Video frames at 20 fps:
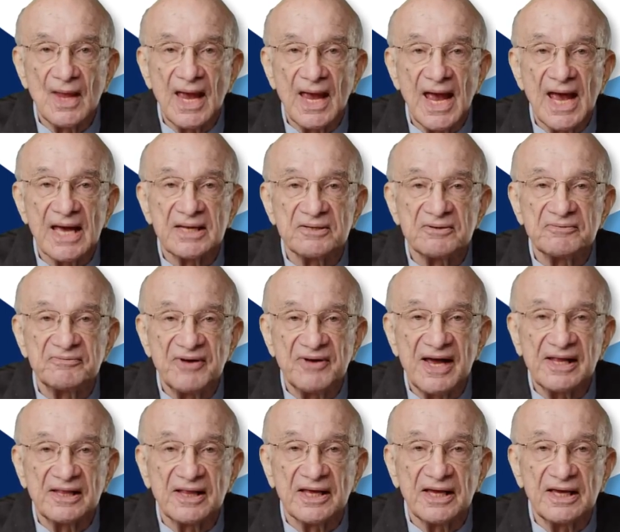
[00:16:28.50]
And
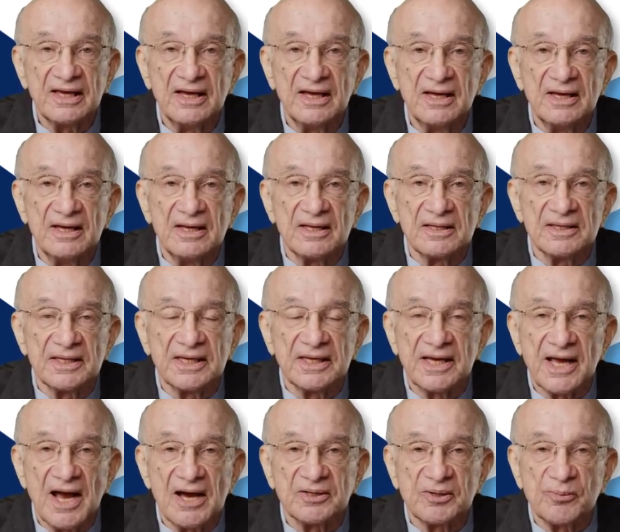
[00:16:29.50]
finally, the
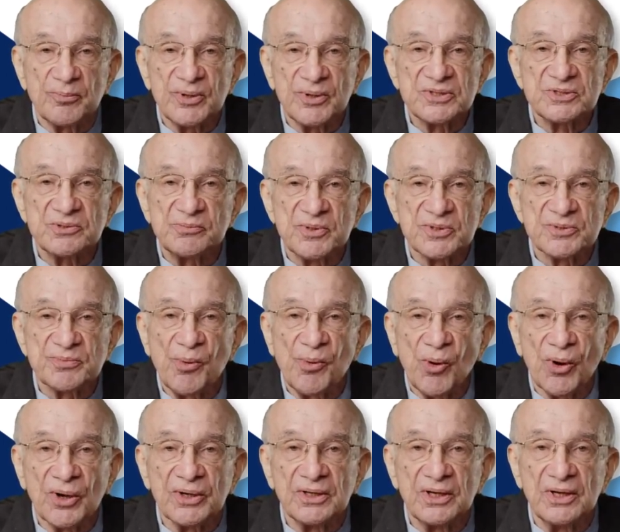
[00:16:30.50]
Accounting Principles
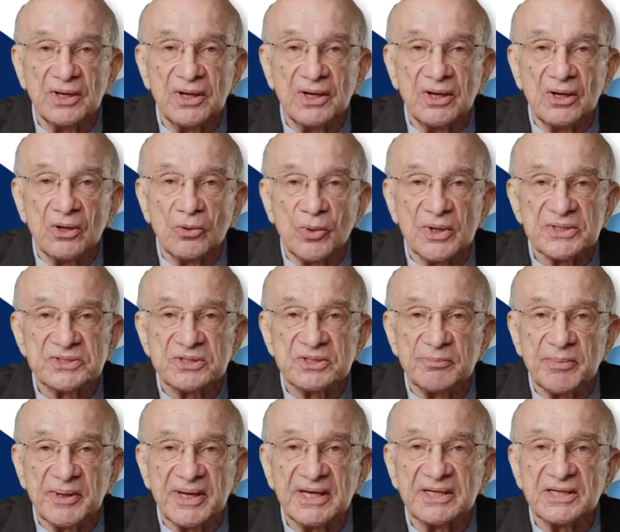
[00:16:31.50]
Board was to
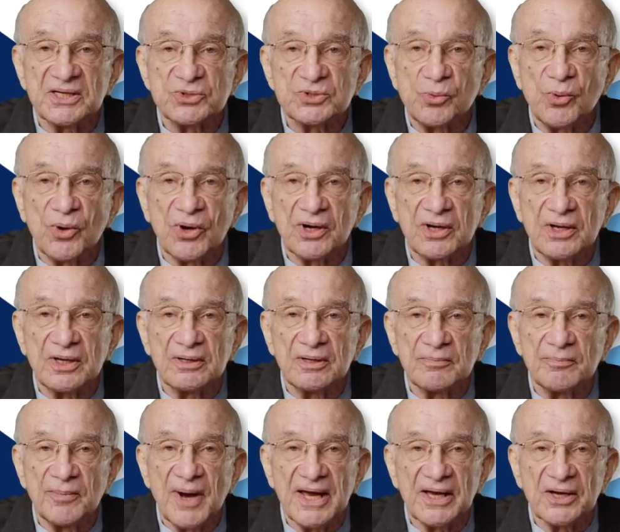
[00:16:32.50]
begin its work
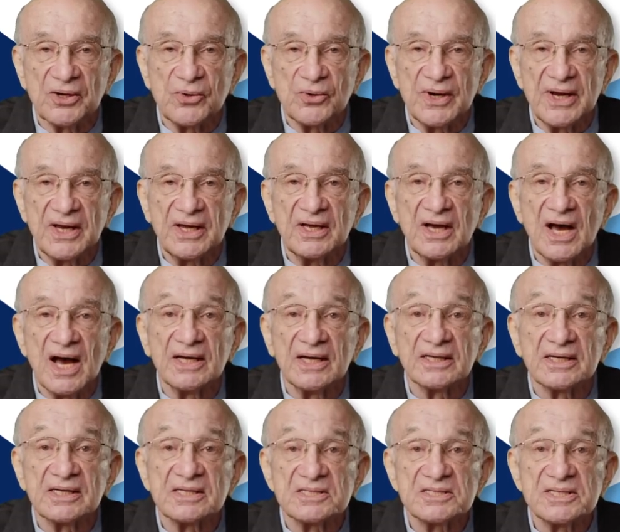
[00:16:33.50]
by agreeing on
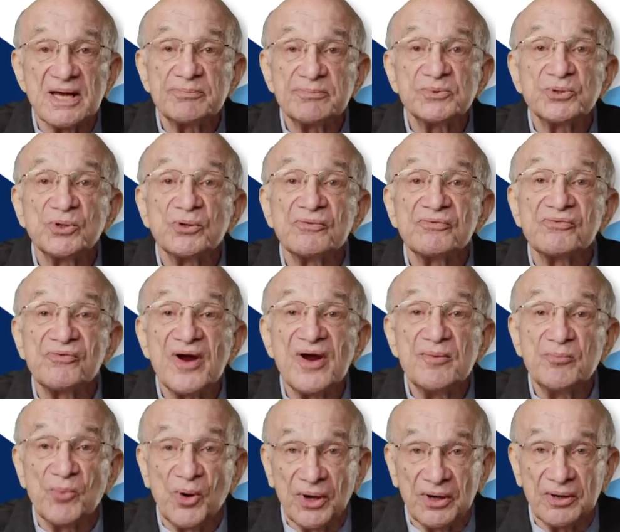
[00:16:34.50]
a conceptual
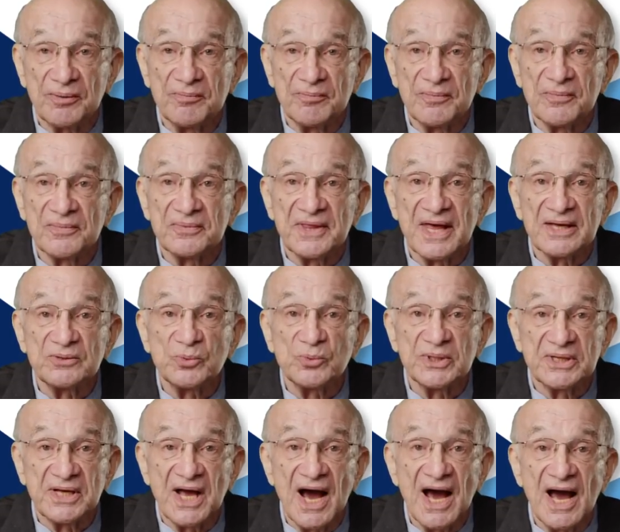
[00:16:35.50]
framework that
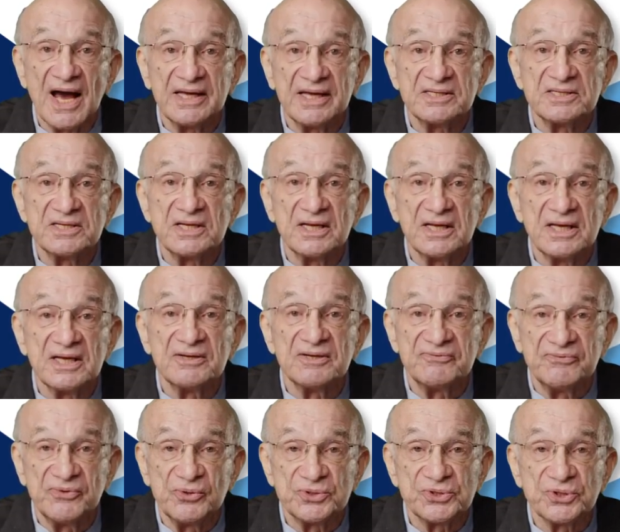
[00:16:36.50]
would guide its
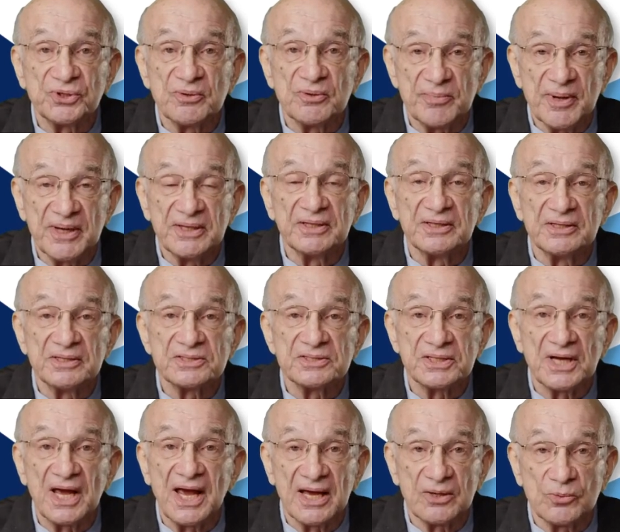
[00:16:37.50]
future opinions,
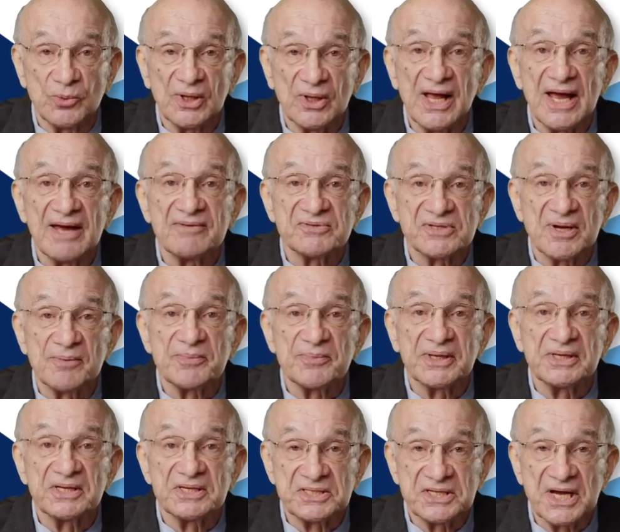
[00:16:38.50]
and we'll have
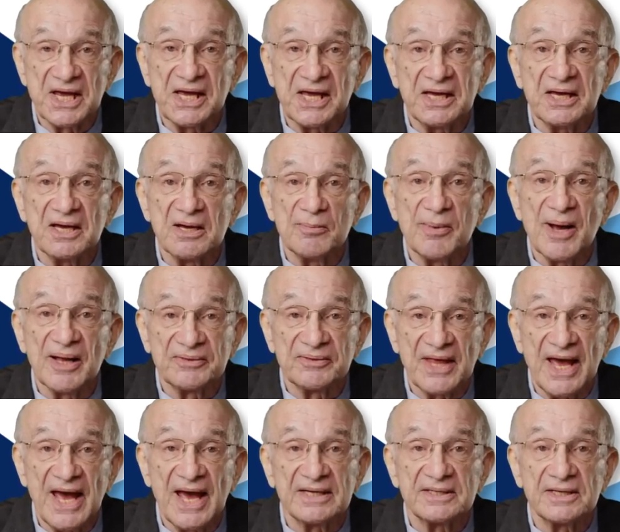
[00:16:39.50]
something to say about
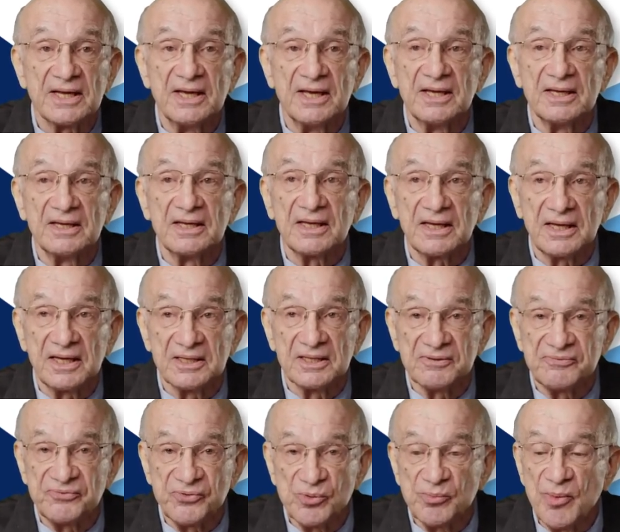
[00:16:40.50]
that in a
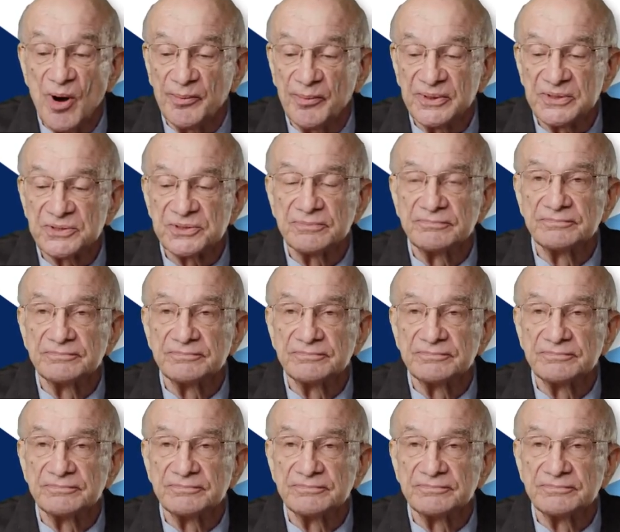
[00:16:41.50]
few moments.